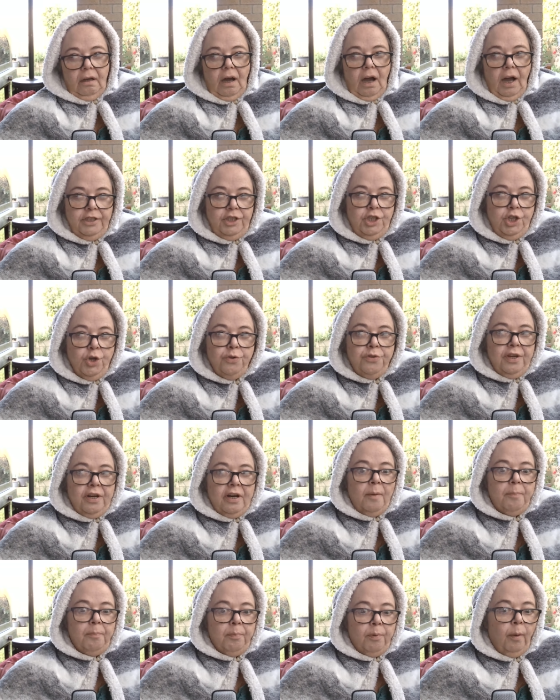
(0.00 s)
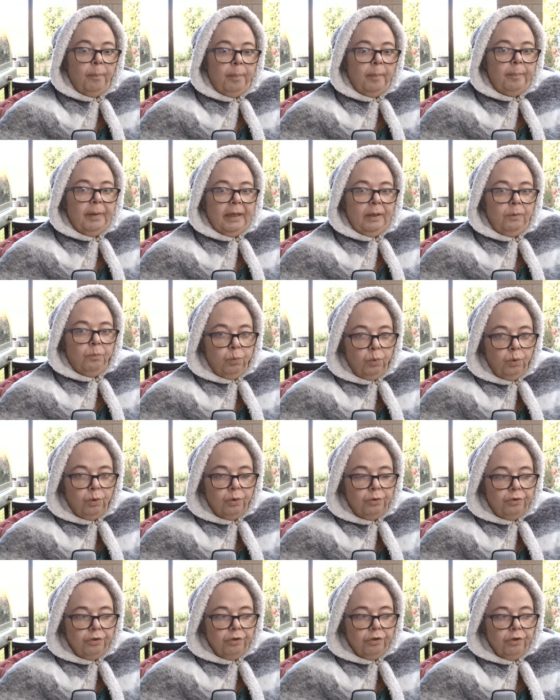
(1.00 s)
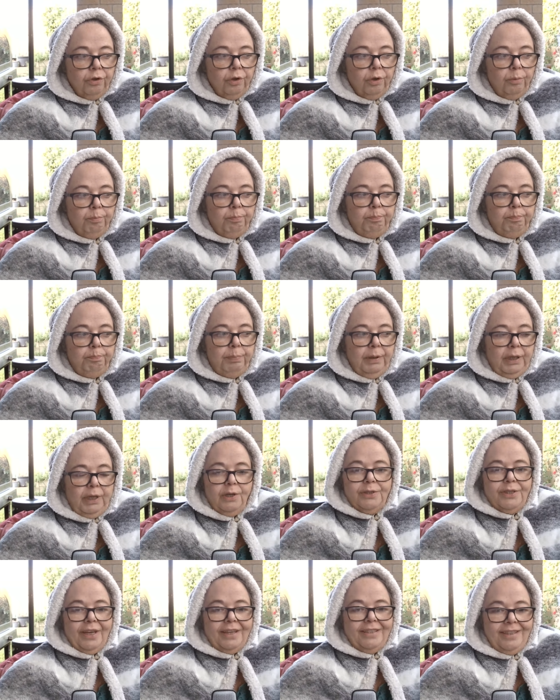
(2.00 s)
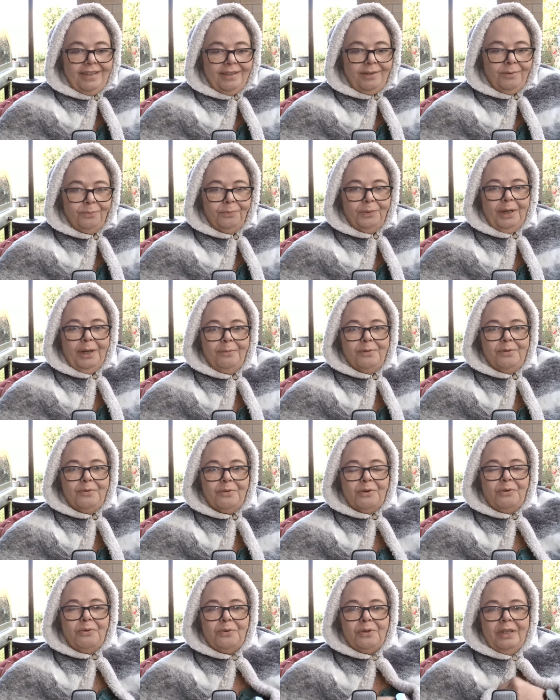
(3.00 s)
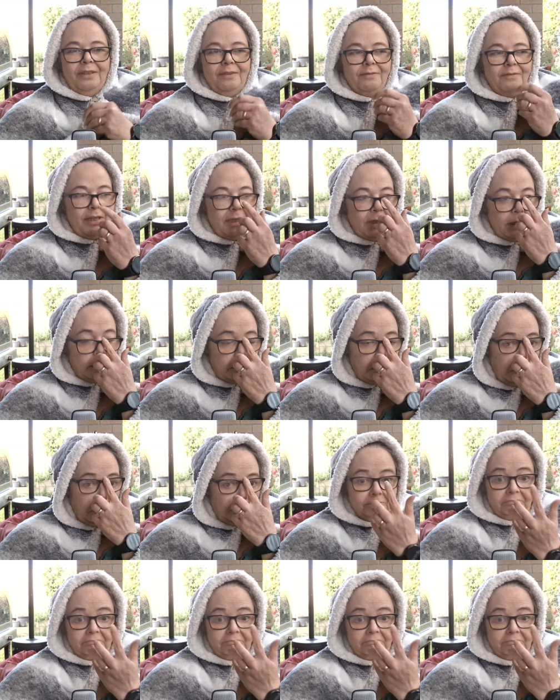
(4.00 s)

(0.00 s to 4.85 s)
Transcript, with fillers: I knew that I probably would because I didn't when I was recording the video.